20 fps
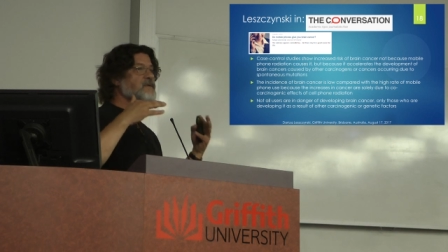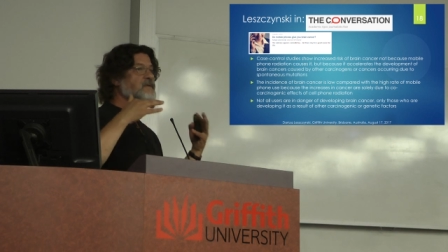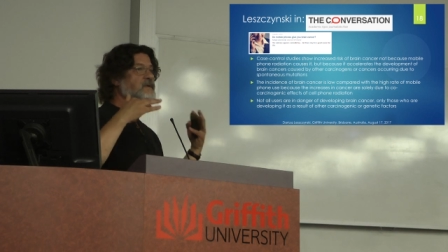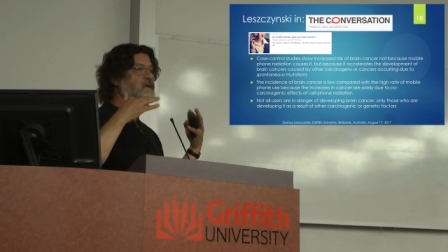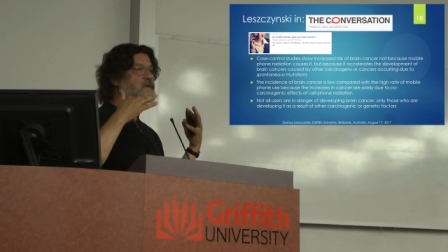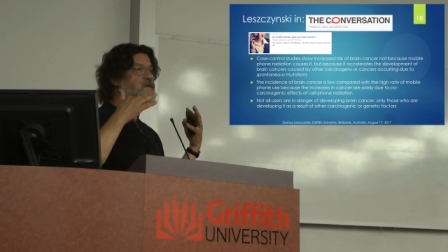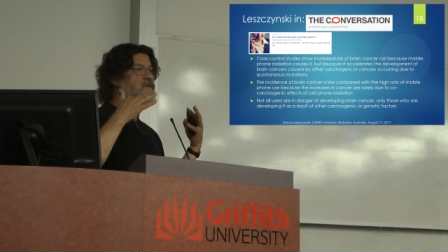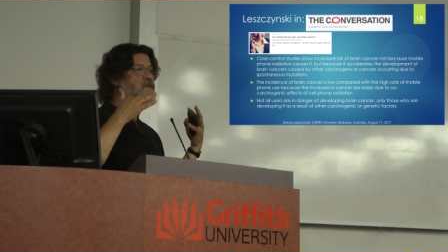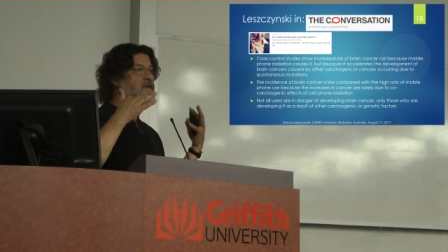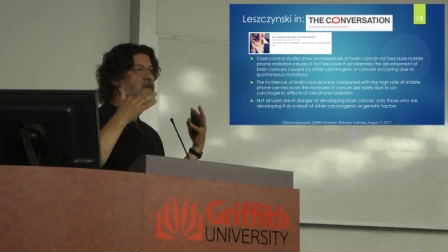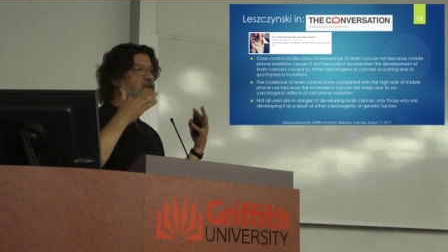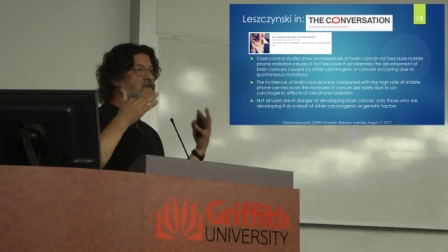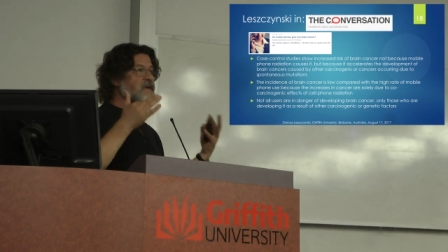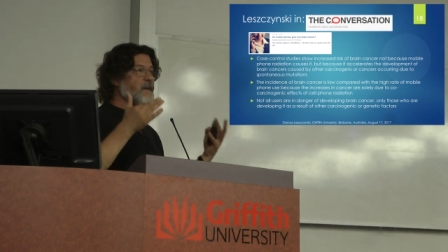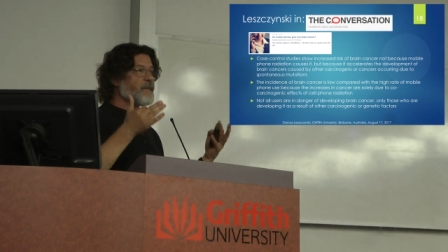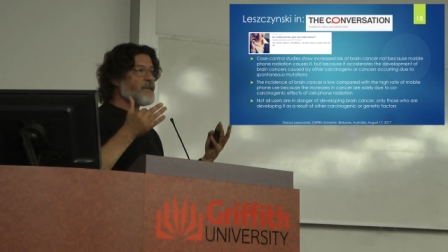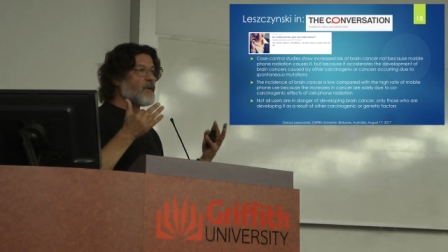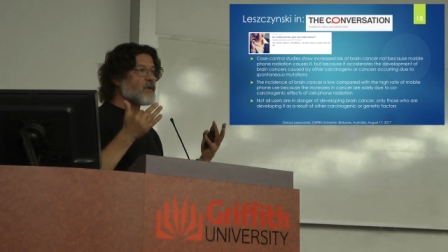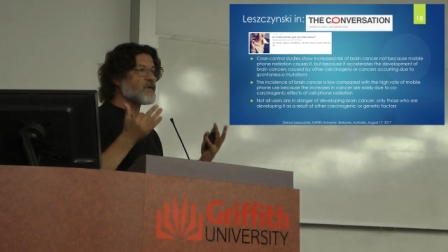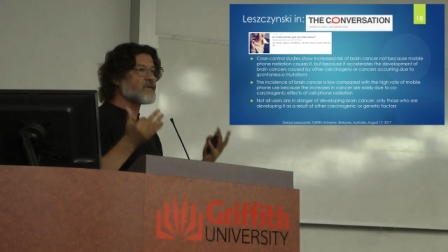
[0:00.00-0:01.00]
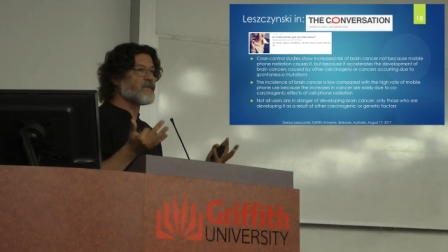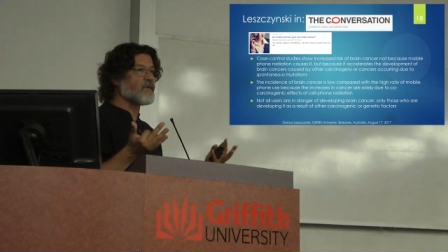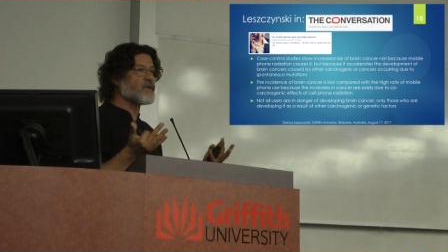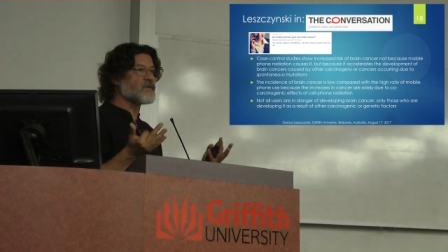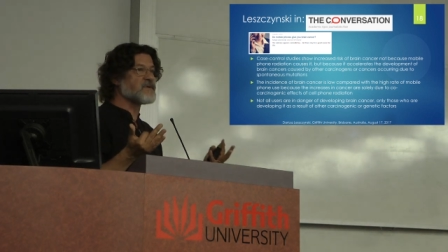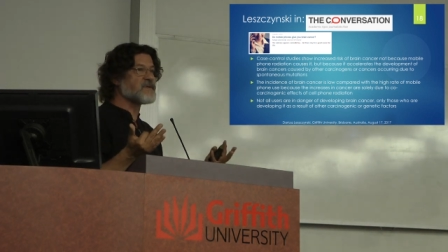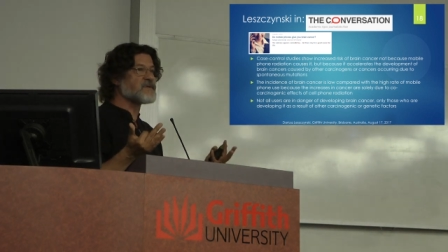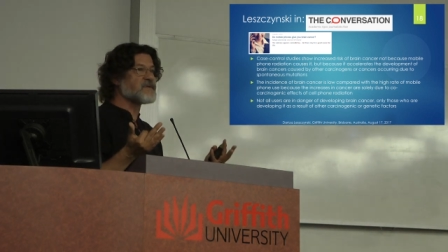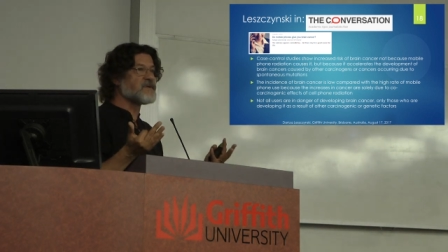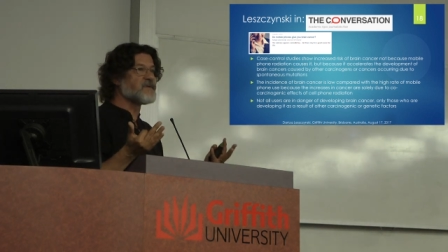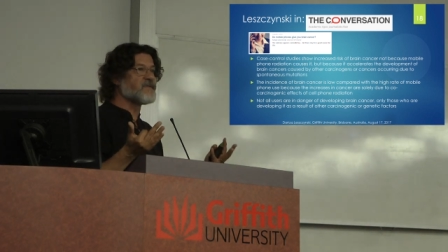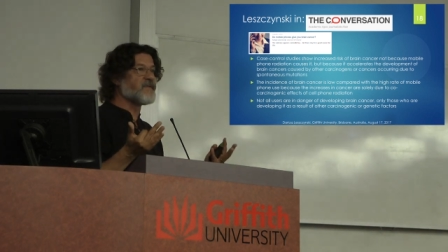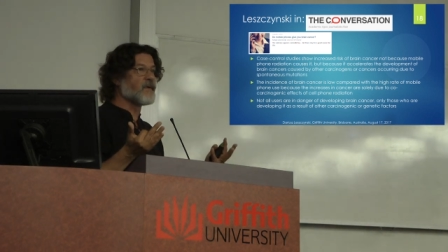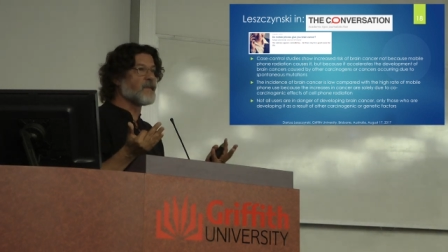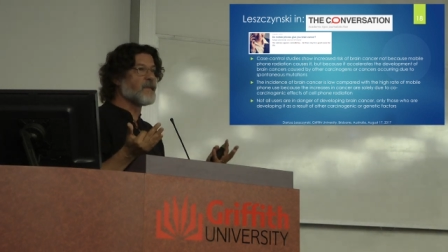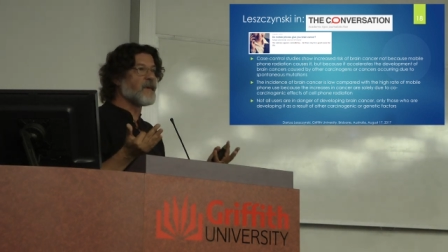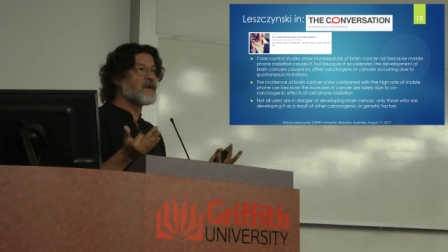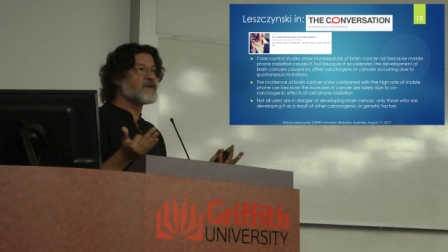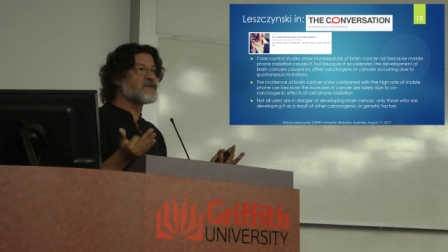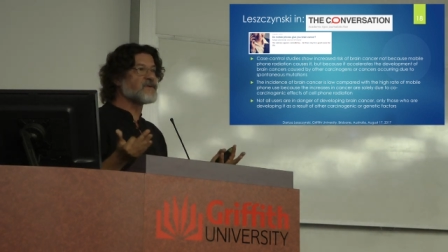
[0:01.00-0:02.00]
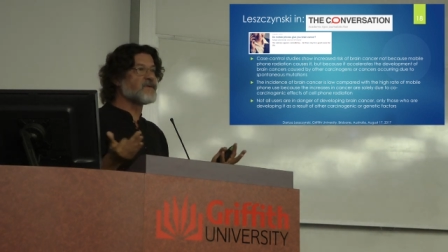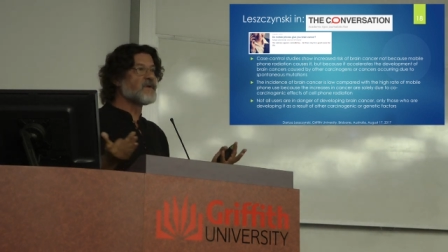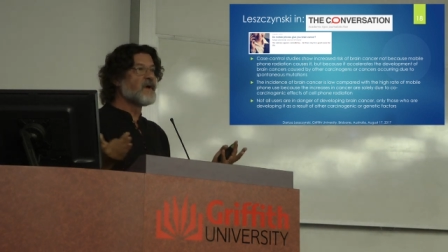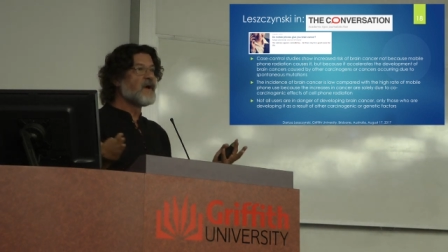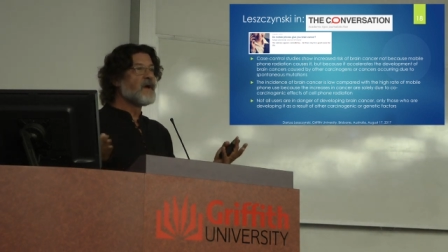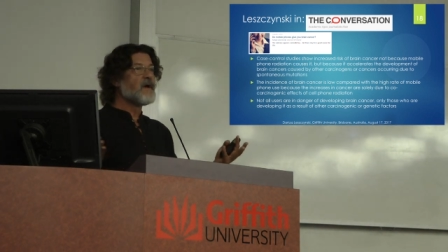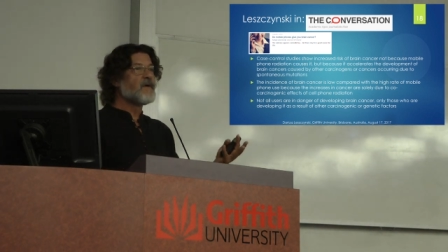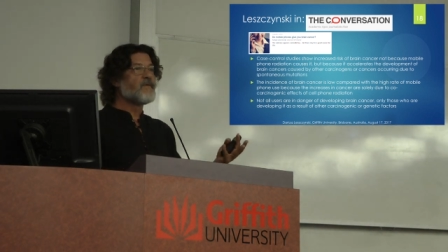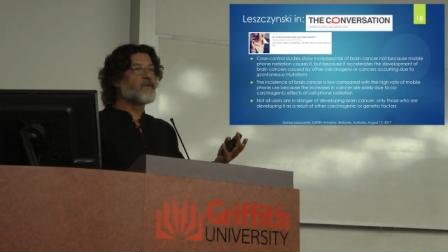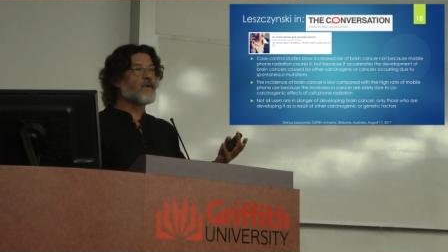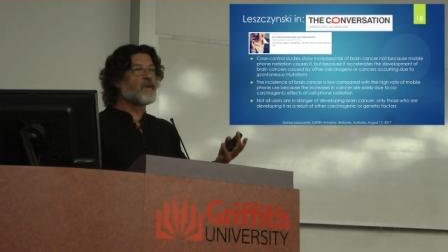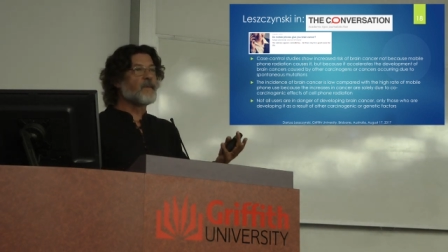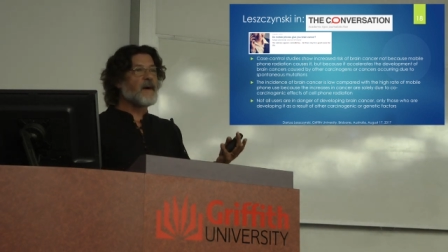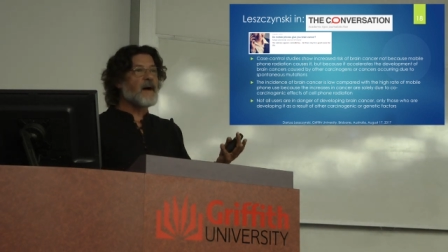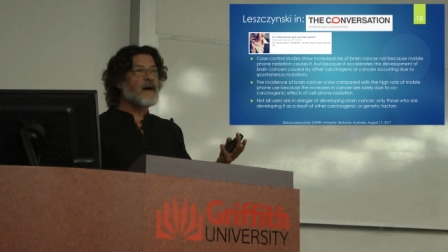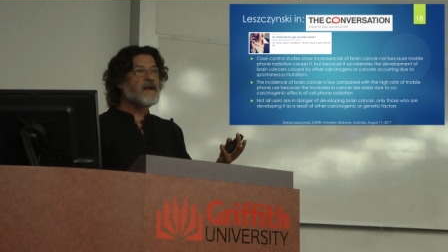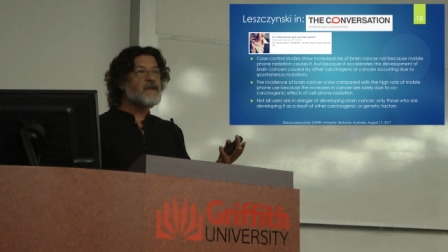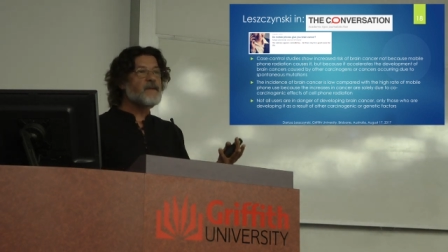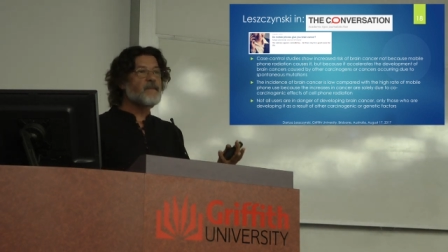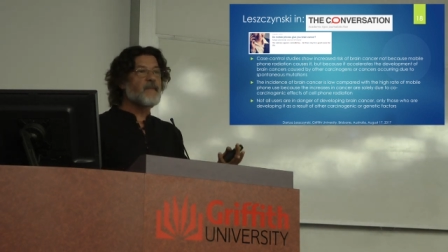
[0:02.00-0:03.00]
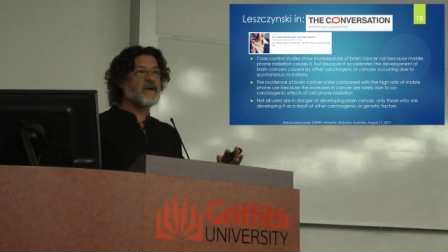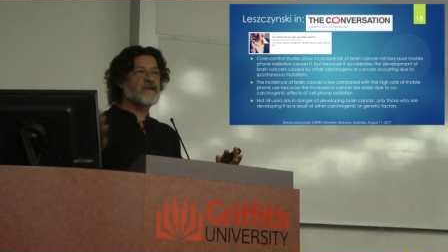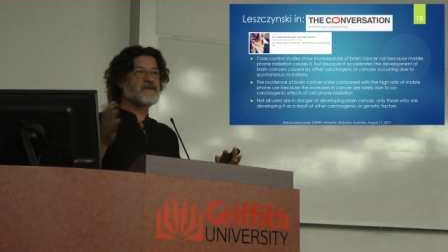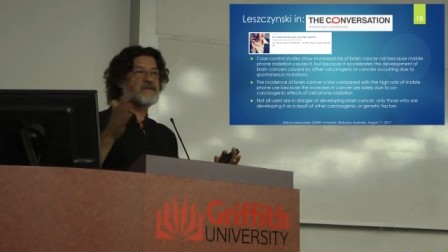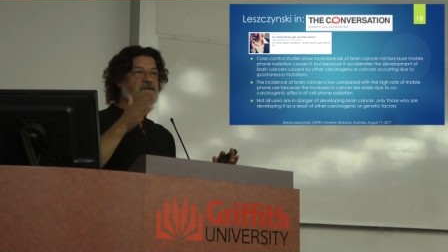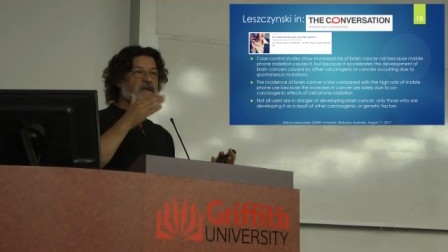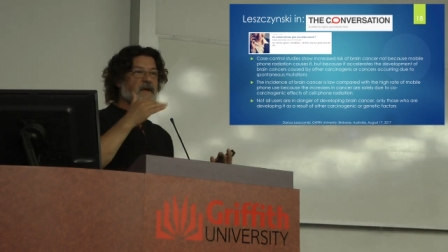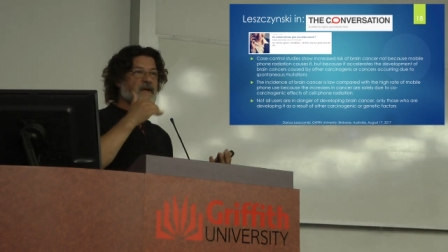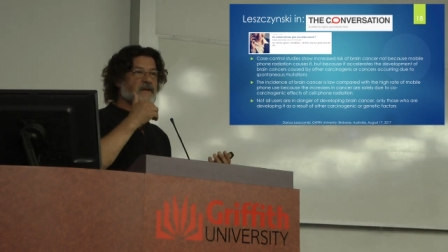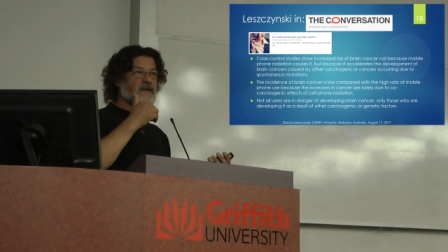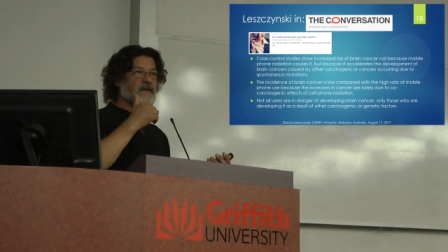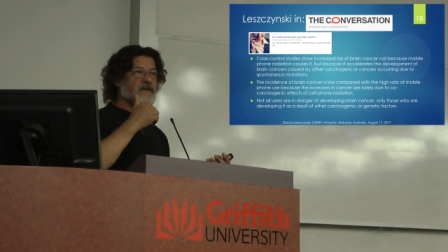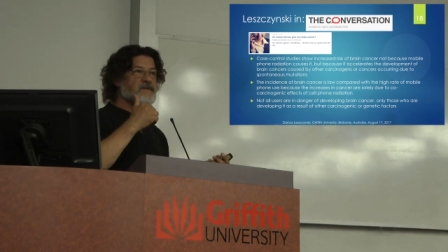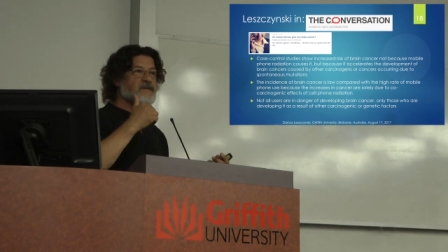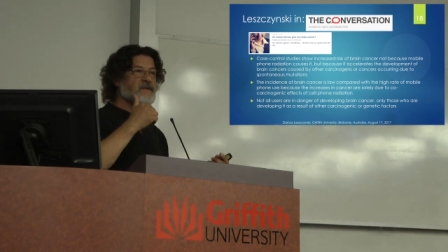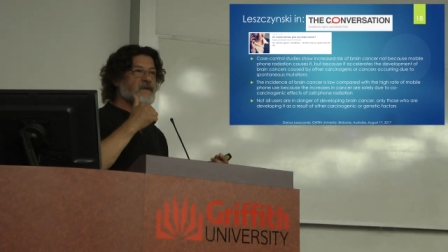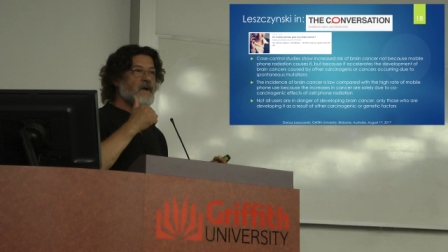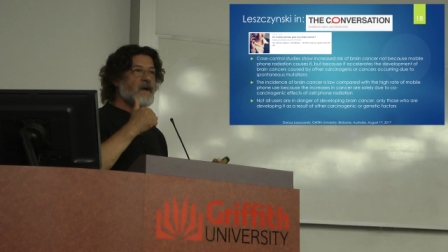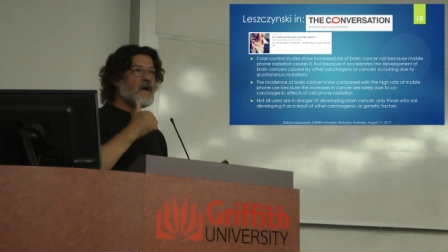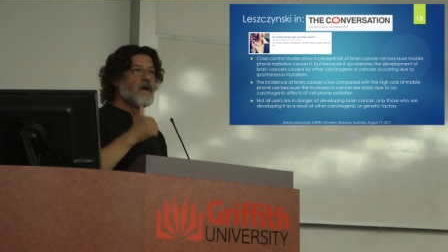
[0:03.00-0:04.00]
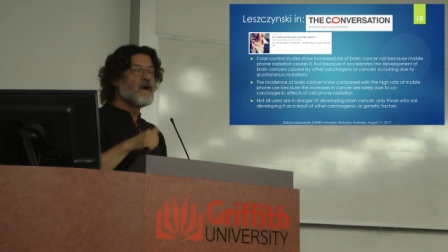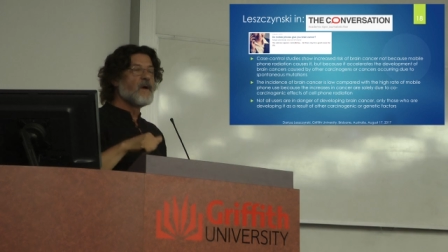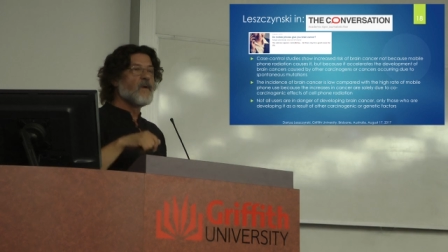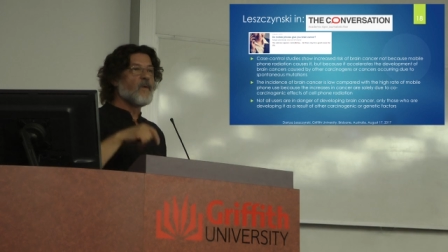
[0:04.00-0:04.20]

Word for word: this, this support for this information from animal studies,